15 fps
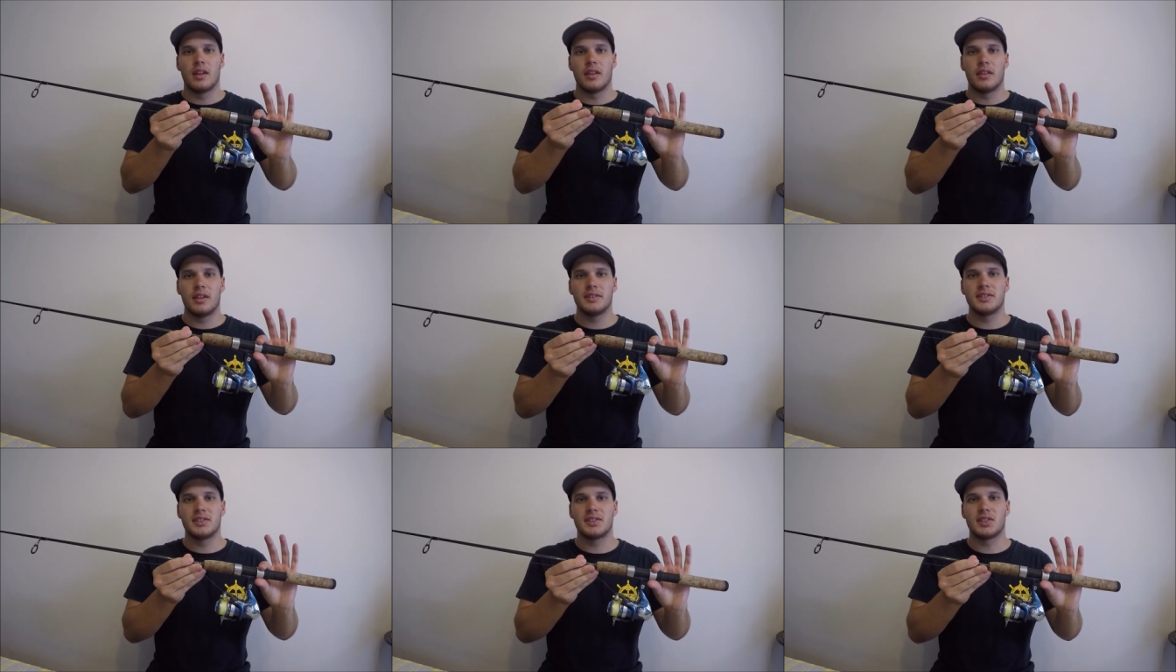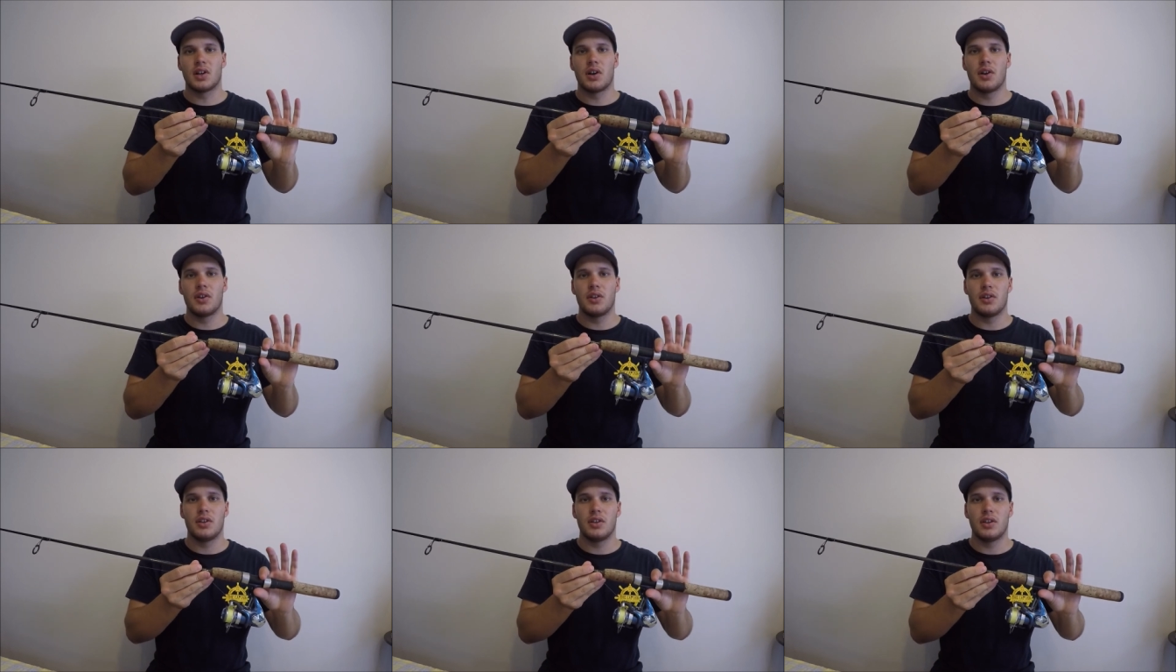This is
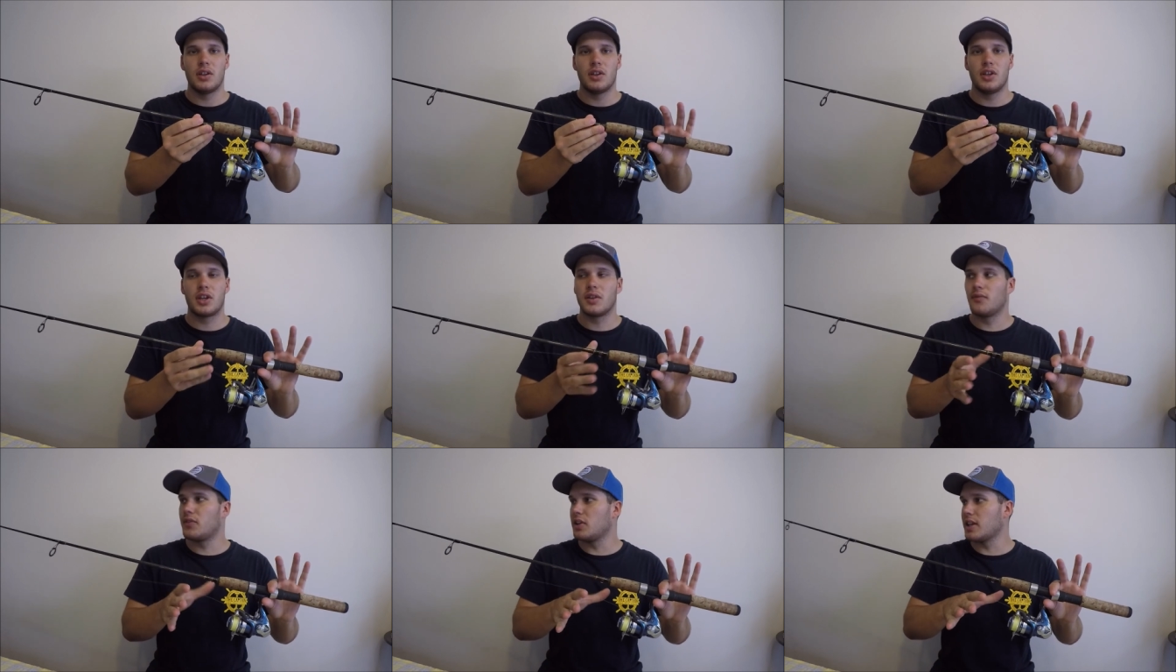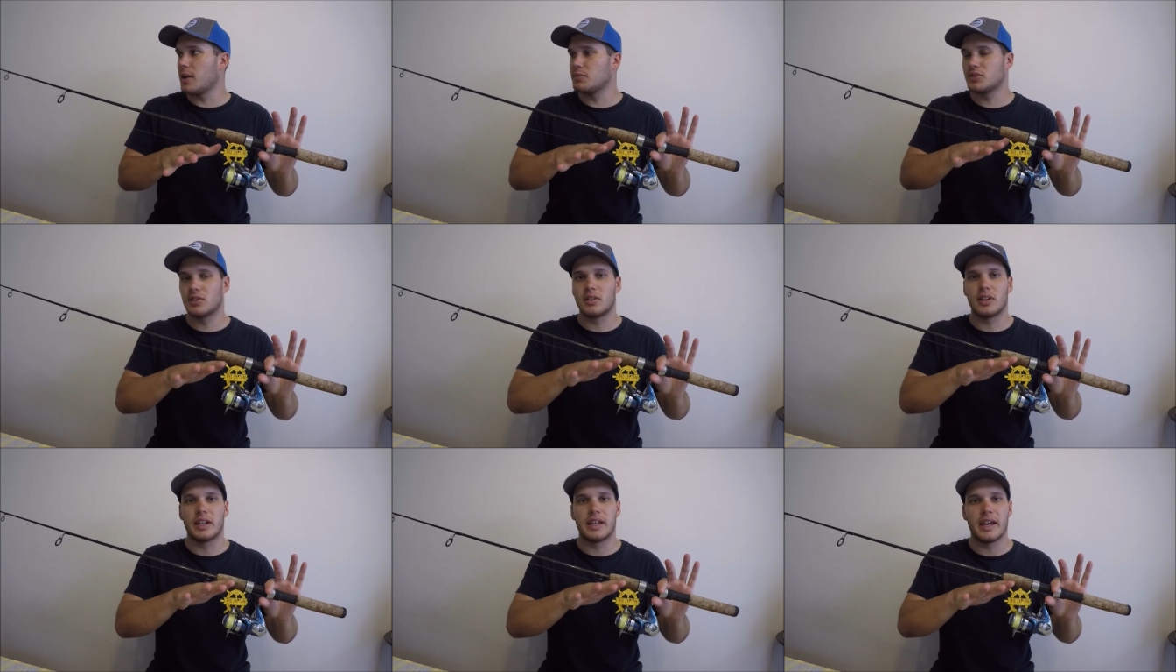so you can feel
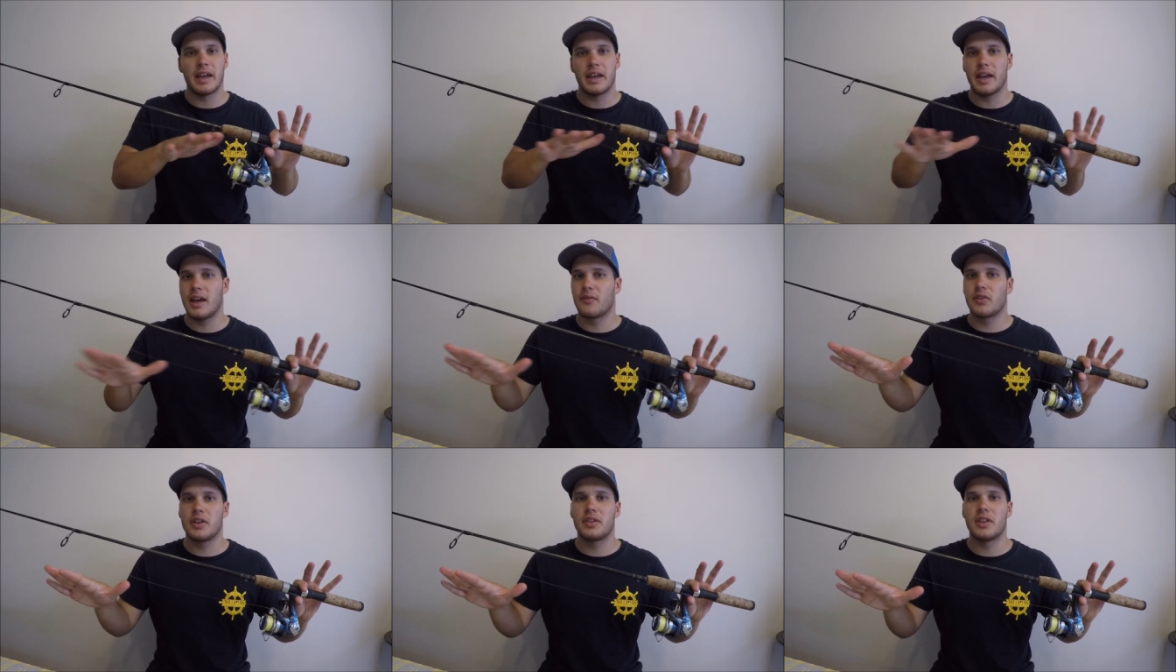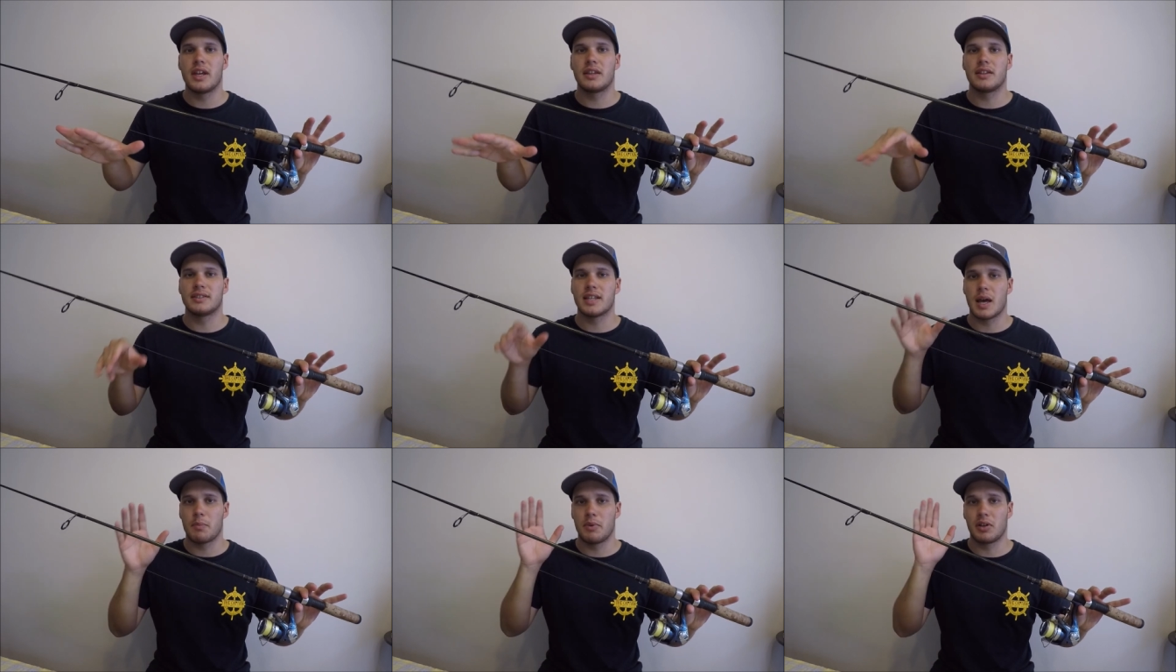absolutely everything that's
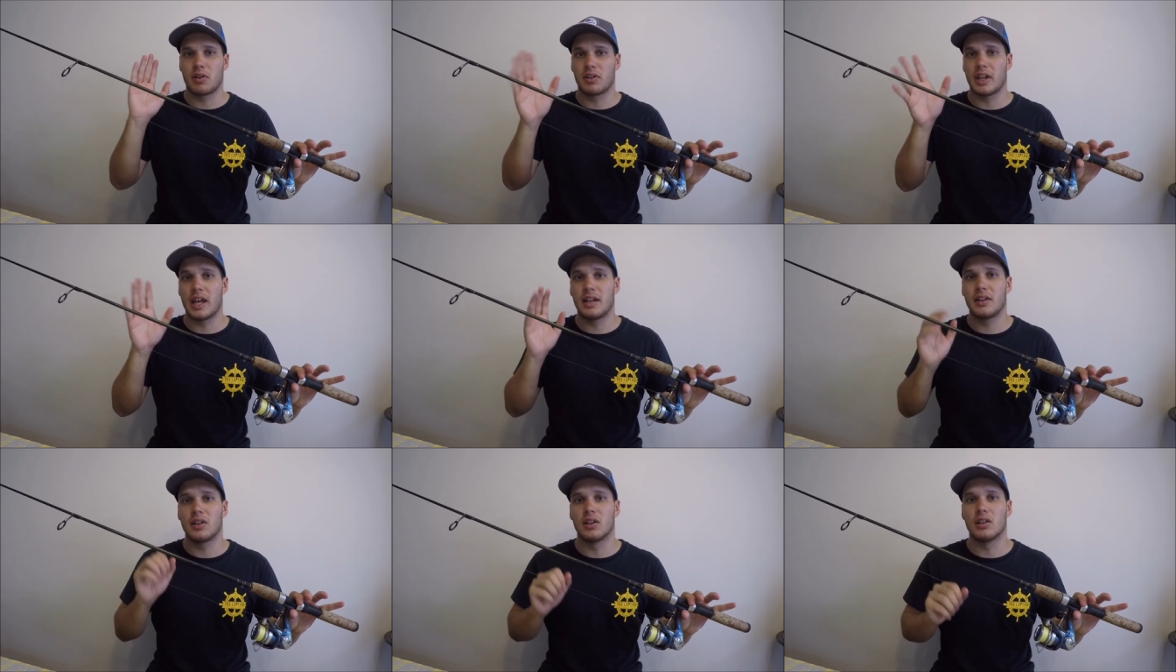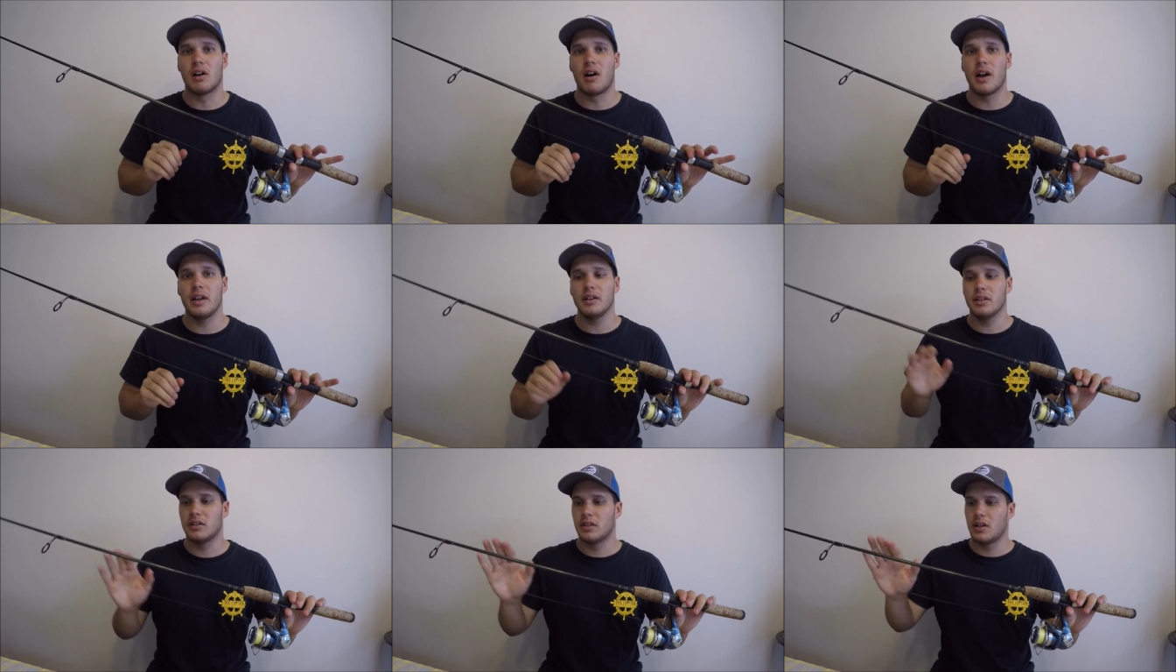happening on the end of your
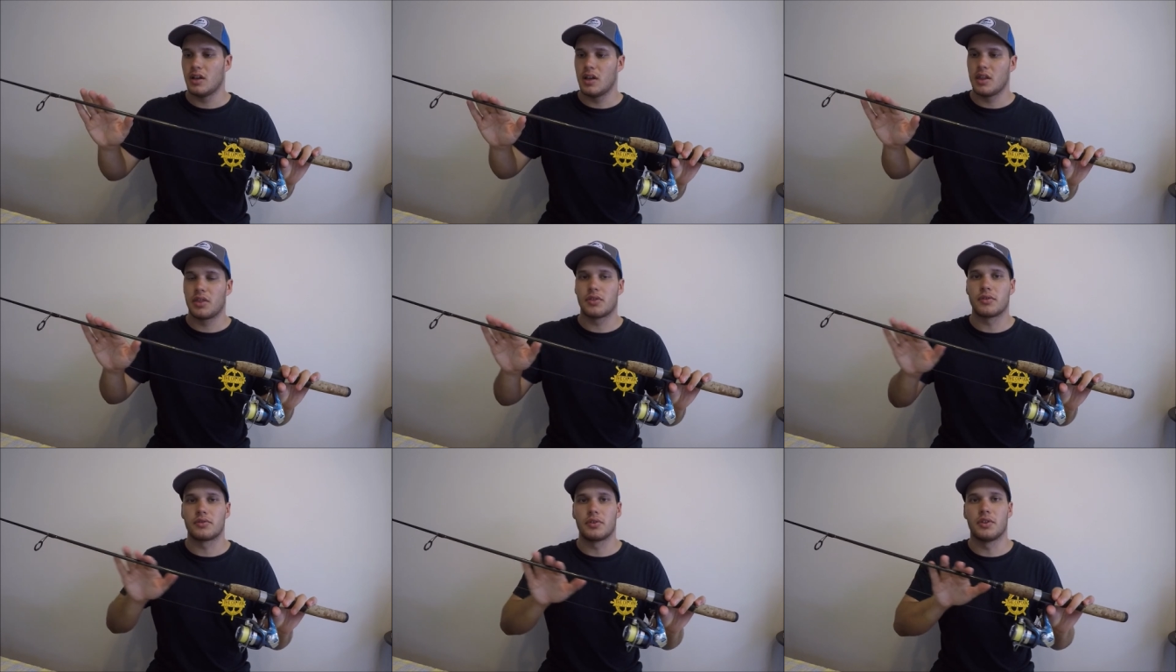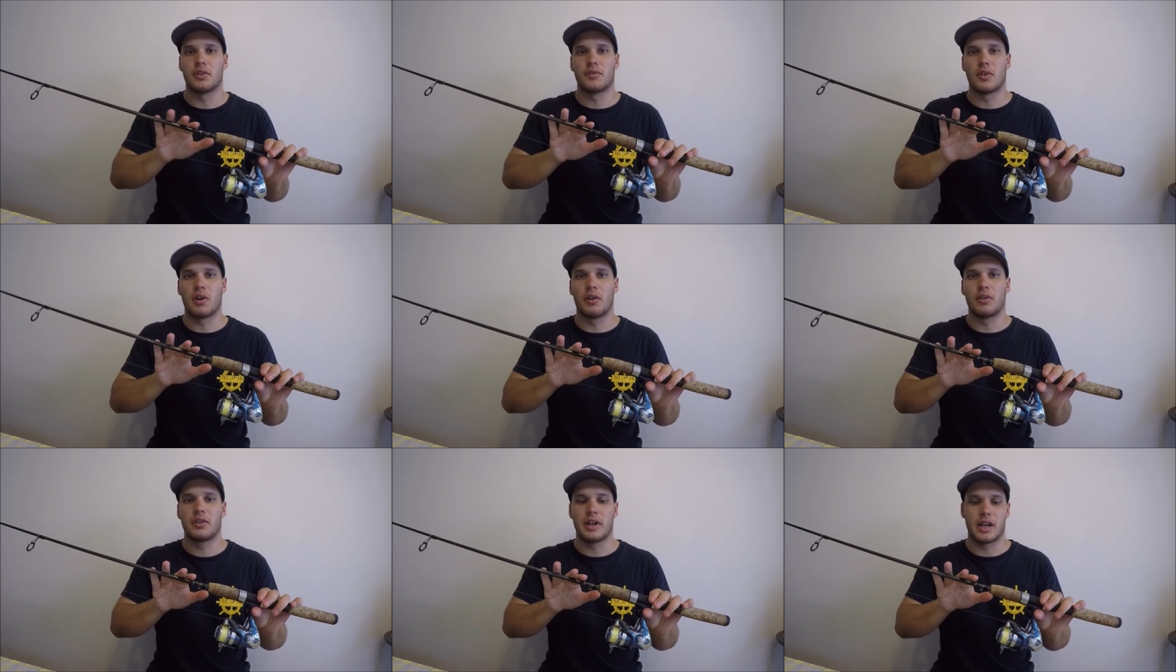line through the
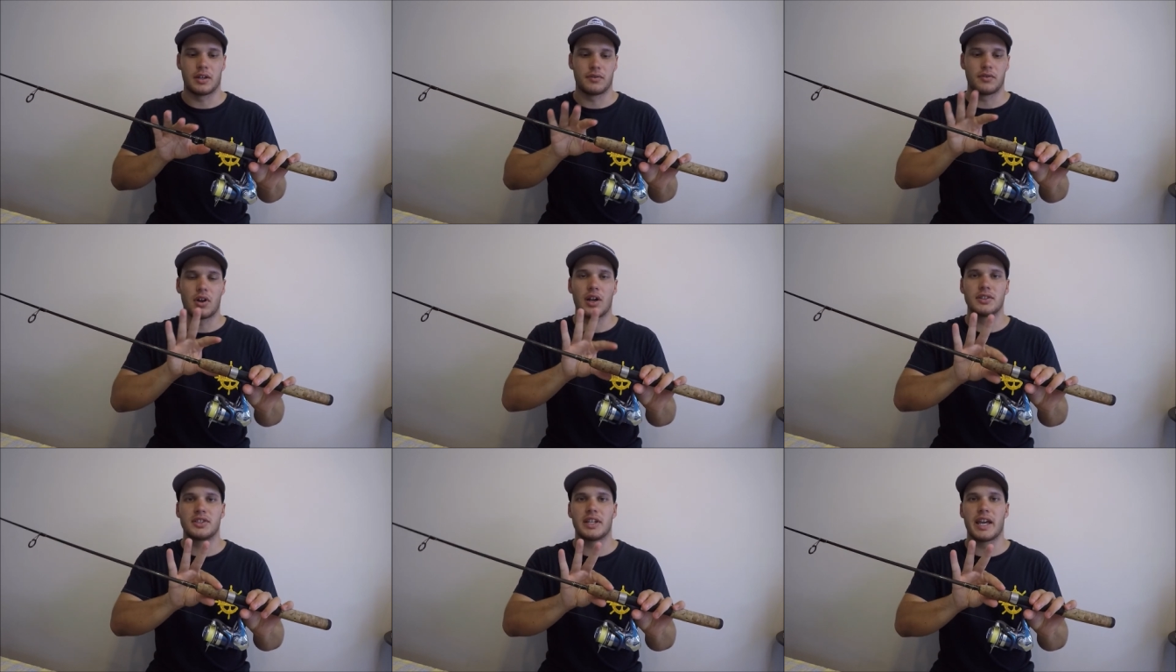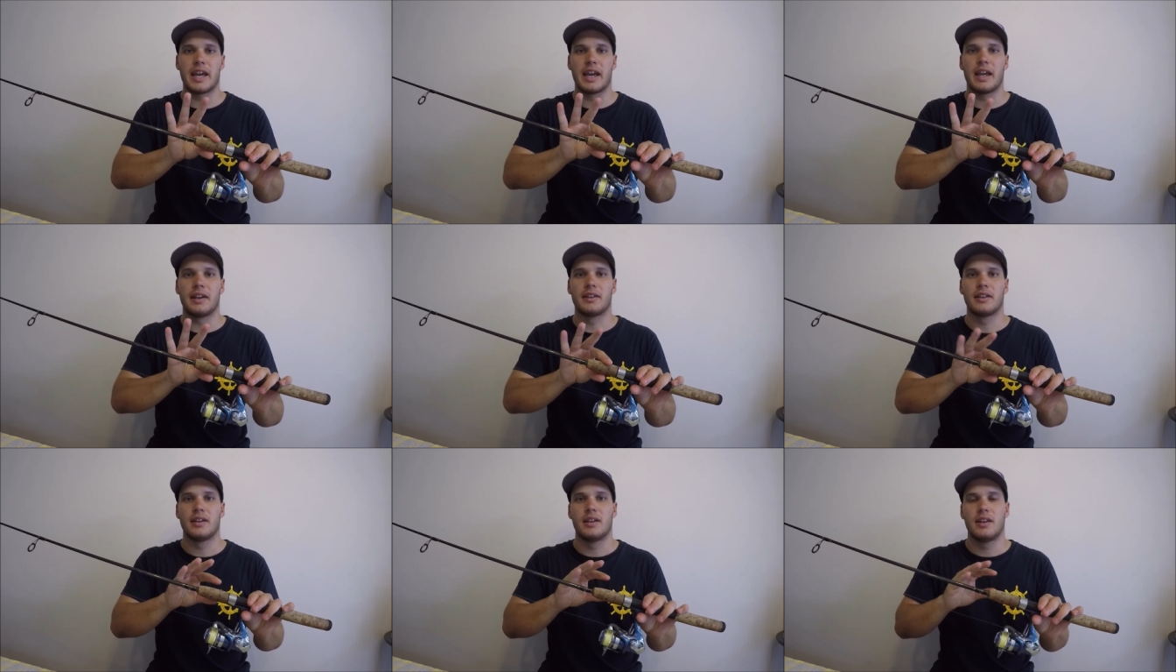rod and right to your hand.